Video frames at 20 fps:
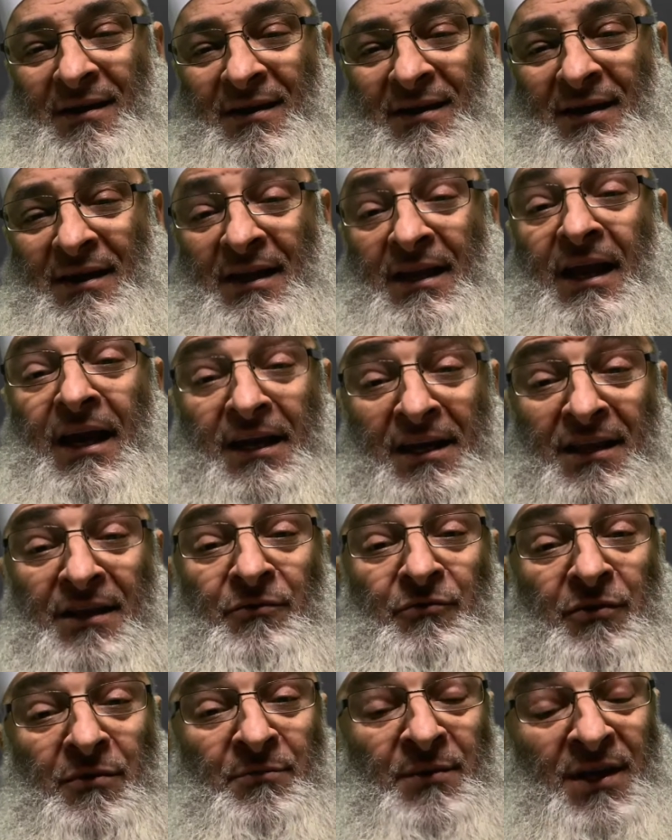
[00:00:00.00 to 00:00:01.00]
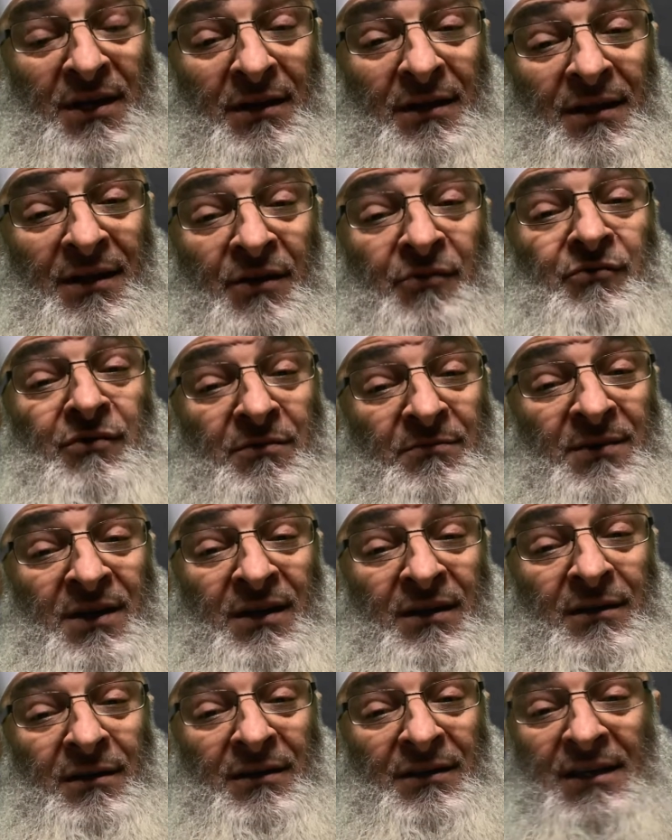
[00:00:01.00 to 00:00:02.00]
Like the woman. The woman
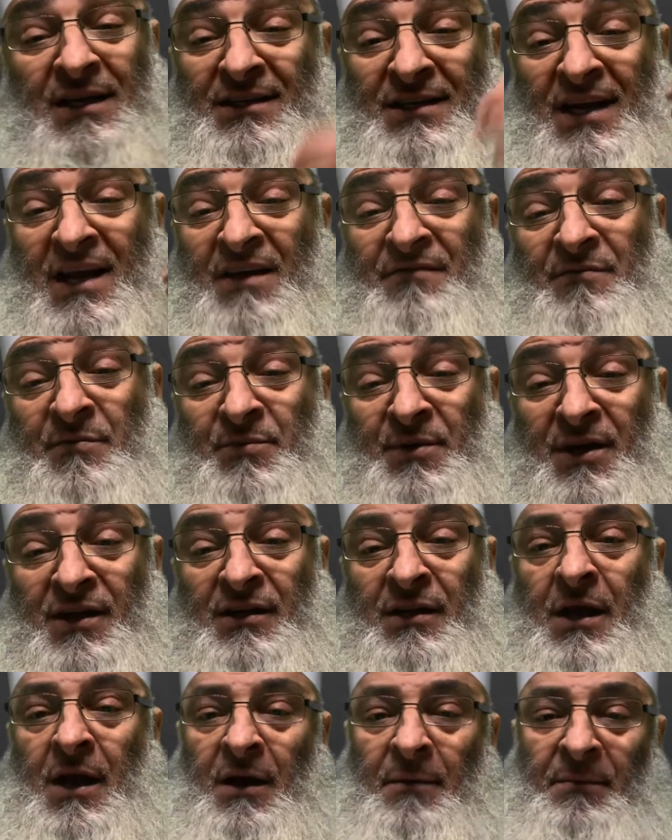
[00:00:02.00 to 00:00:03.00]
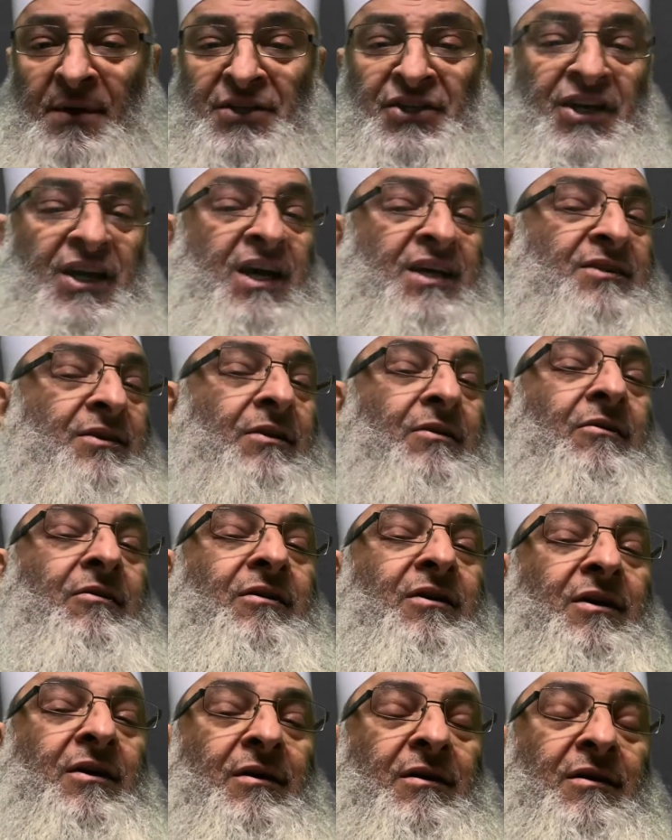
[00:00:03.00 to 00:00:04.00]
doesn't have a beard, but she has long
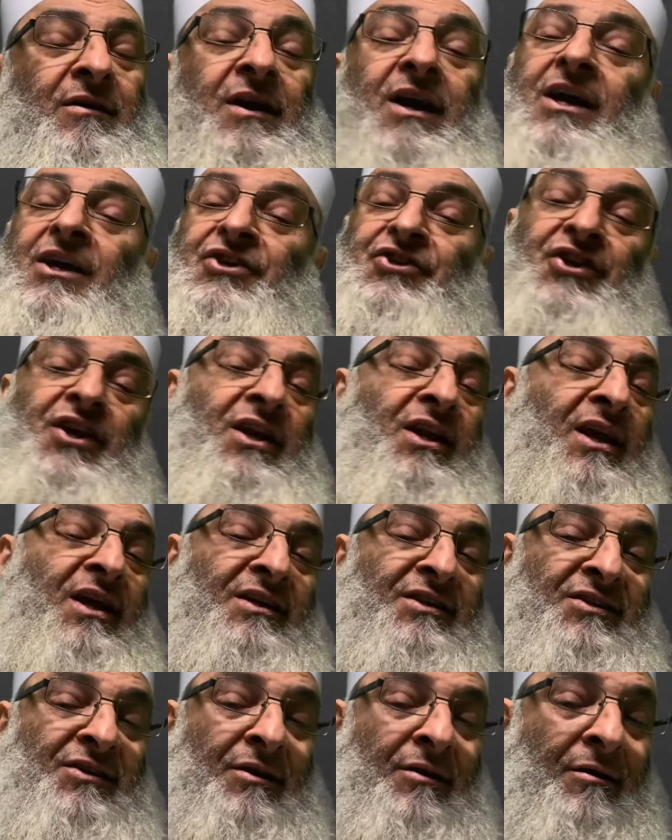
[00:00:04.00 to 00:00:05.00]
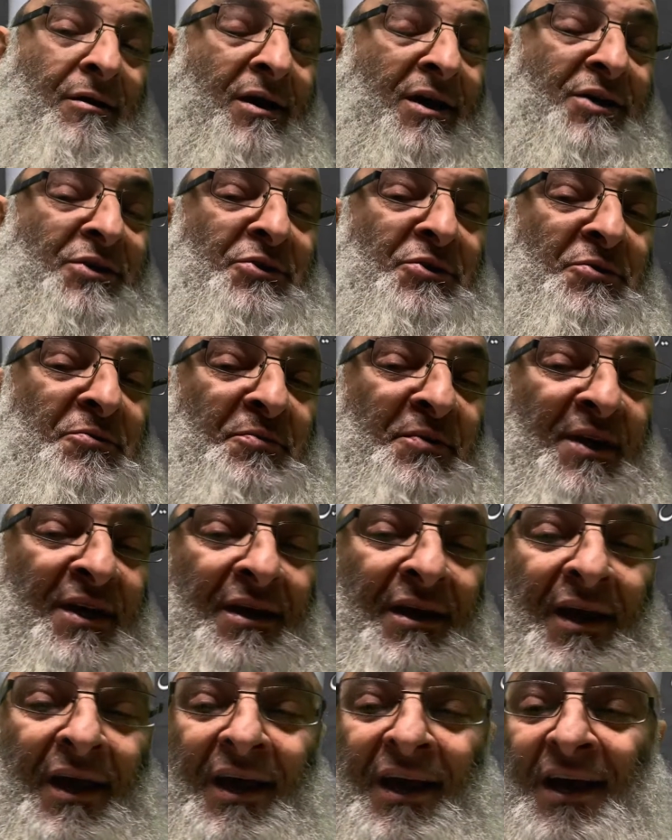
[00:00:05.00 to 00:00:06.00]
hair. She likes her hair to be
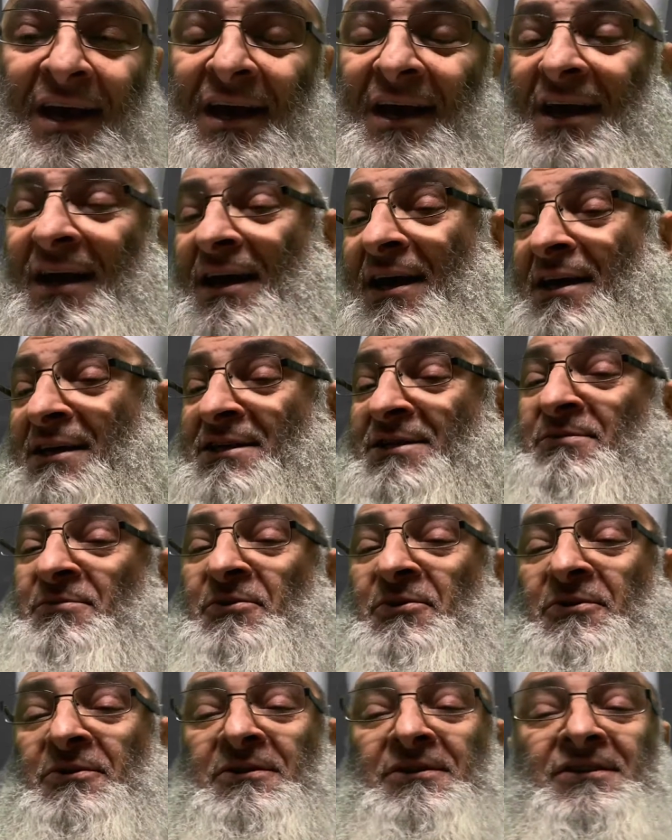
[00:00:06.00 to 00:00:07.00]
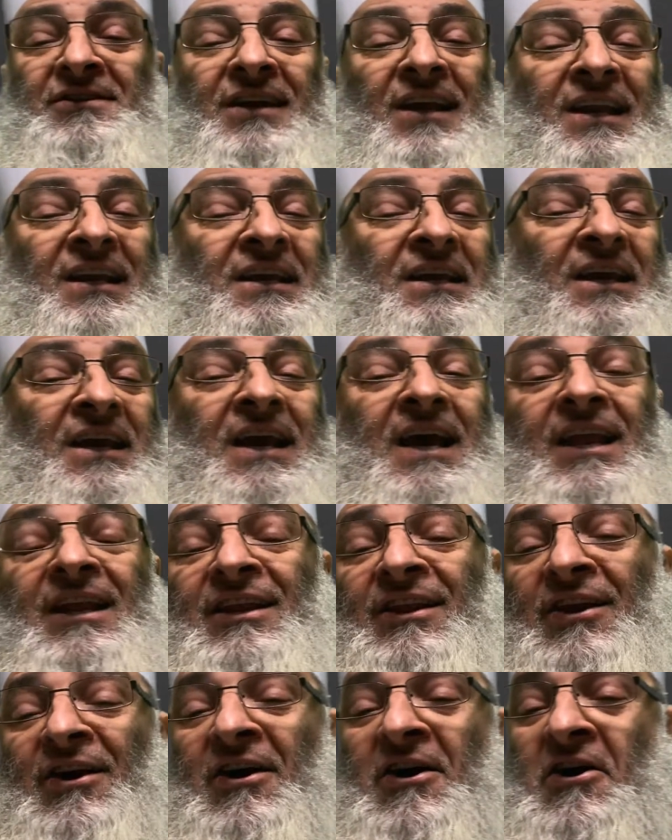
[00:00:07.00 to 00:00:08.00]
smooth, silky, and
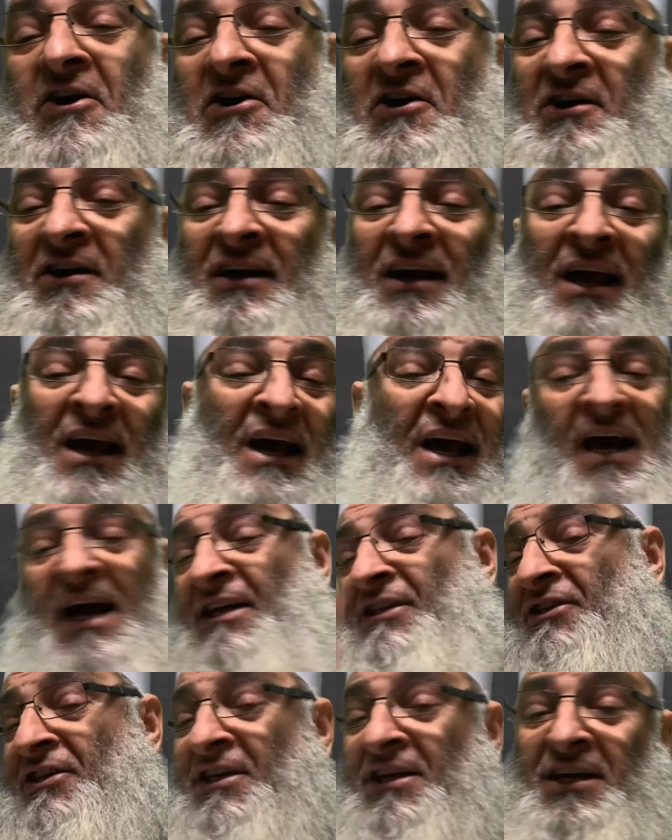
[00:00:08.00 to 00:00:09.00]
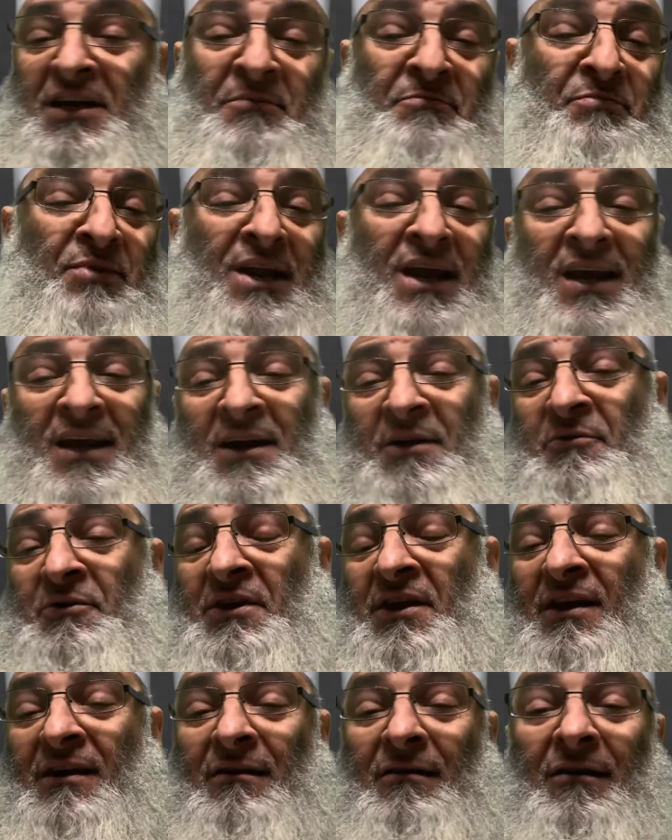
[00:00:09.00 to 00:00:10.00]
long, and she keeps playing with
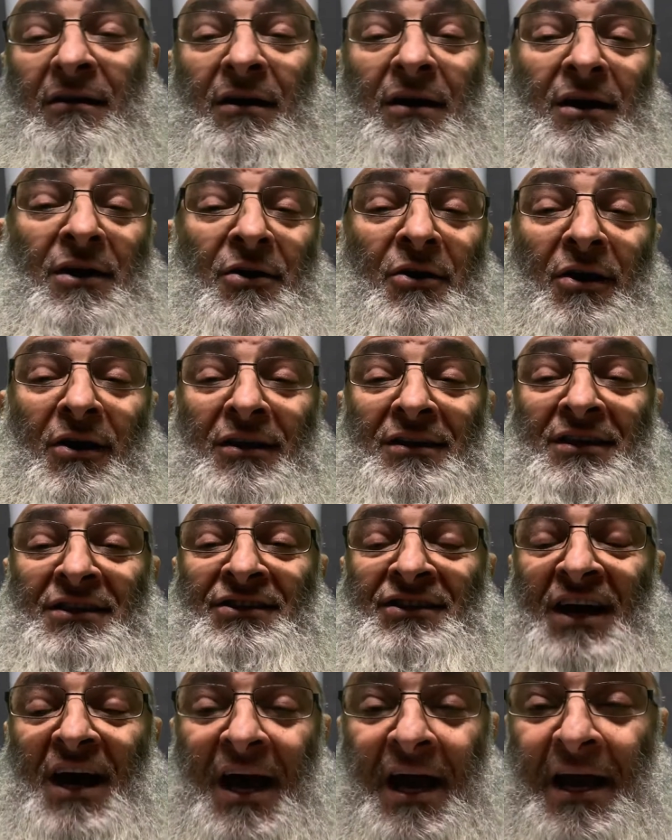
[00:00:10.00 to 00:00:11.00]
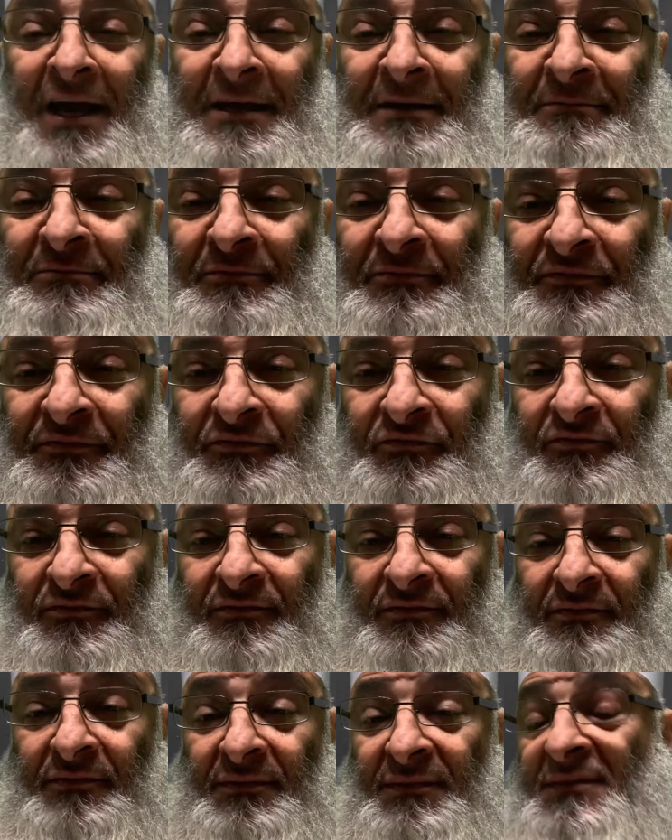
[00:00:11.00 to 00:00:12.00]
her hair all the time.
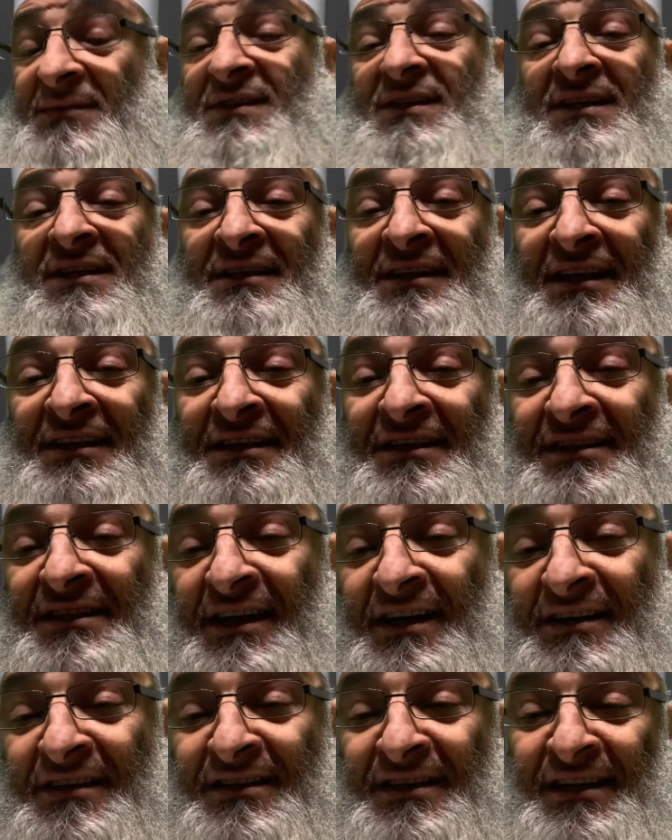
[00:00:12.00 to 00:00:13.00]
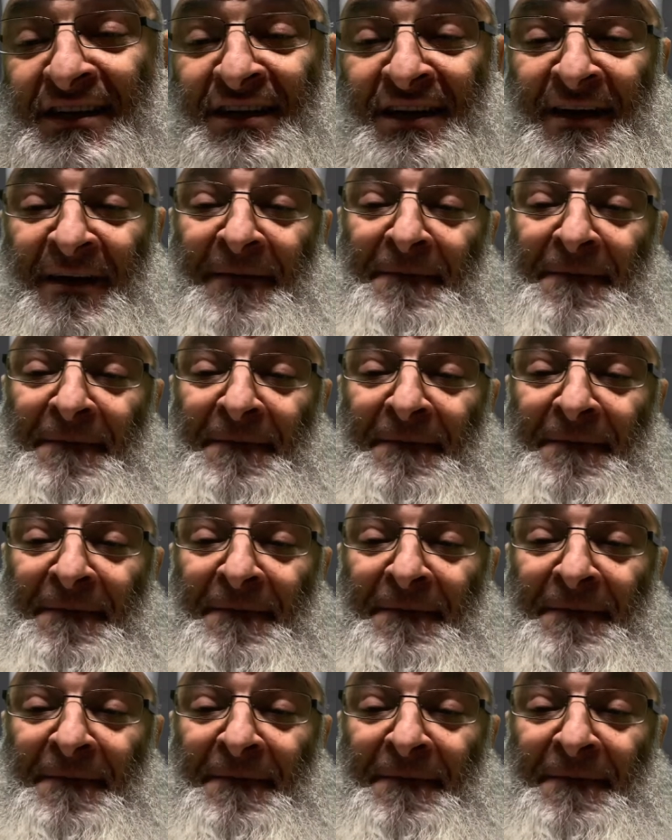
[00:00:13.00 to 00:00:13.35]
That is her zina.